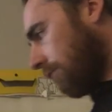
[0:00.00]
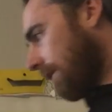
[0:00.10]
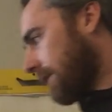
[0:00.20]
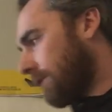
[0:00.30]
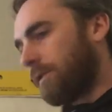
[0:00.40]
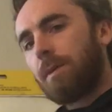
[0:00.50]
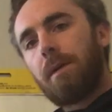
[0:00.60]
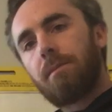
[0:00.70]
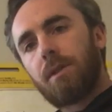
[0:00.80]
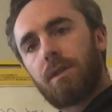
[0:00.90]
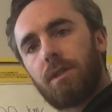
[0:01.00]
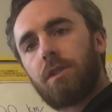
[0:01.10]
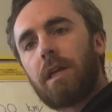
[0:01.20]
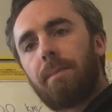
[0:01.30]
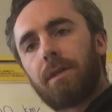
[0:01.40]
the rest of this problem, because these
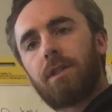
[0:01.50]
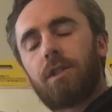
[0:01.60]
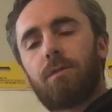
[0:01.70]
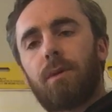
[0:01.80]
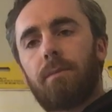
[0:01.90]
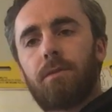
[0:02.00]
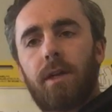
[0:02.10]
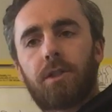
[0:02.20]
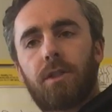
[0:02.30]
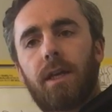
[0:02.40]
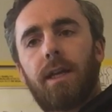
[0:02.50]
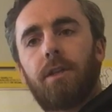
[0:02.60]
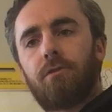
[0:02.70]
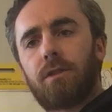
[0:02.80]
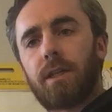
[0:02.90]
stopping distance problems are actually kind of
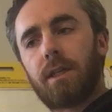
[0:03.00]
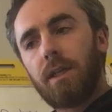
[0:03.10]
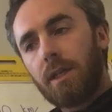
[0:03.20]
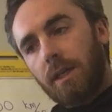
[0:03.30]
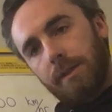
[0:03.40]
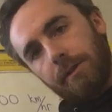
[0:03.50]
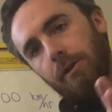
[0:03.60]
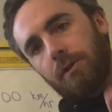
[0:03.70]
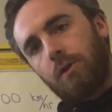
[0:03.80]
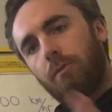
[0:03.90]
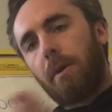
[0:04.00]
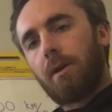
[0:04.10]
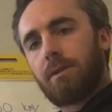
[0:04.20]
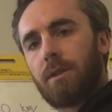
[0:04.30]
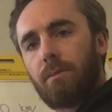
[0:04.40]
interesting, because there are 2
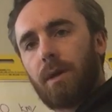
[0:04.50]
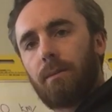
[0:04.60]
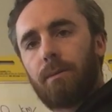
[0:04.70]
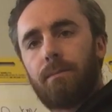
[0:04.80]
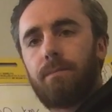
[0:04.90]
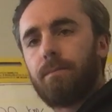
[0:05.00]
parts to the problem.